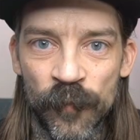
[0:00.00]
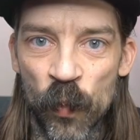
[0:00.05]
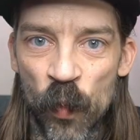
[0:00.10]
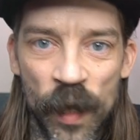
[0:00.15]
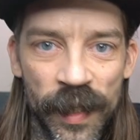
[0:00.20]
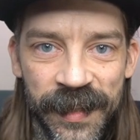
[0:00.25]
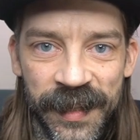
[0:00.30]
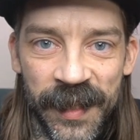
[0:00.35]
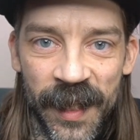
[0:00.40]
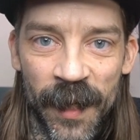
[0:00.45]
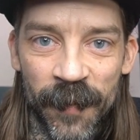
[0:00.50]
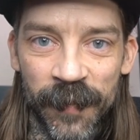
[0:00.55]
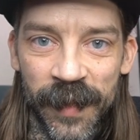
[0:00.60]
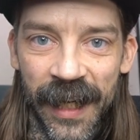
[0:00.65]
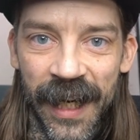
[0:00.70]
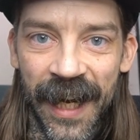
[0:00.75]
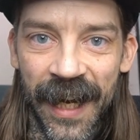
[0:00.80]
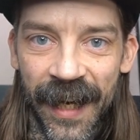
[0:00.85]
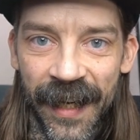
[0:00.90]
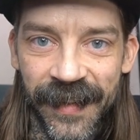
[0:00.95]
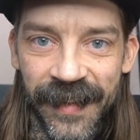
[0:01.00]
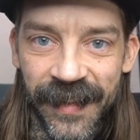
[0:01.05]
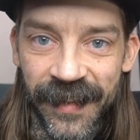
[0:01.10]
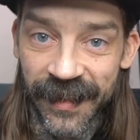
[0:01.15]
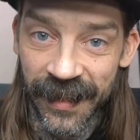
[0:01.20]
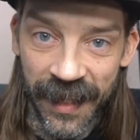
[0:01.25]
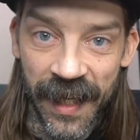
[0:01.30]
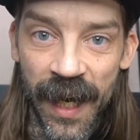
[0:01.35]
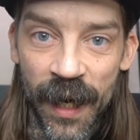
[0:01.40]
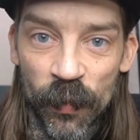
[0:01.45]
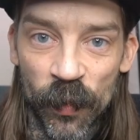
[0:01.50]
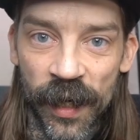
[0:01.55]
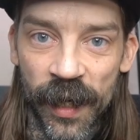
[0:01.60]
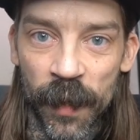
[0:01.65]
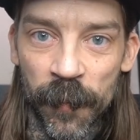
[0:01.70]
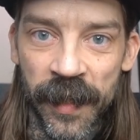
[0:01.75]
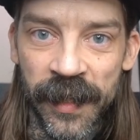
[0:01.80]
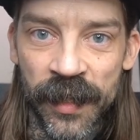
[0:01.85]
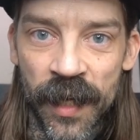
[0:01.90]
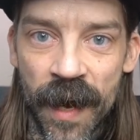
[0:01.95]
What's up, guys? Today we're going
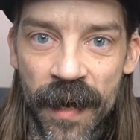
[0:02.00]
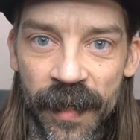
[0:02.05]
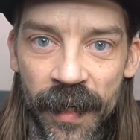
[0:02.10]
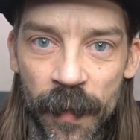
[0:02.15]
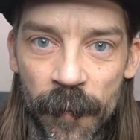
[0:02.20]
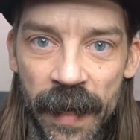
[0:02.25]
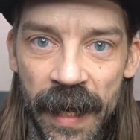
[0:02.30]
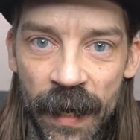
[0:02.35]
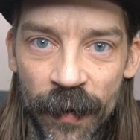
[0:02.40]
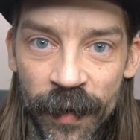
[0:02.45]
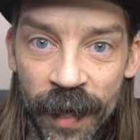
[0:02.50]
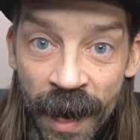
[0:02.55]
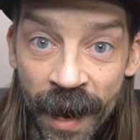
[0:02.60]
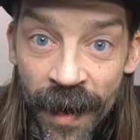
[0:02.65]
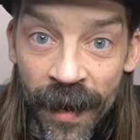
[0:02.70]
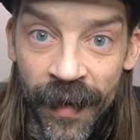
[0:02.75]
to be talking about